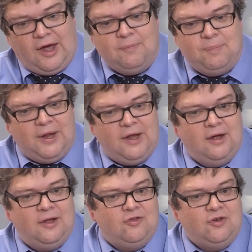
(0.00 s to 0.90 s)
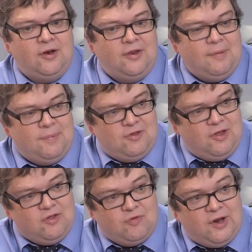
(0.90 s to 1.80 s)
and B, it's none of their
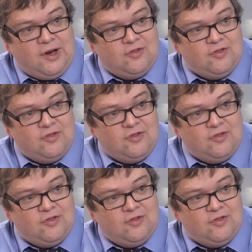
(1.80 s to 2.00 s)
business really.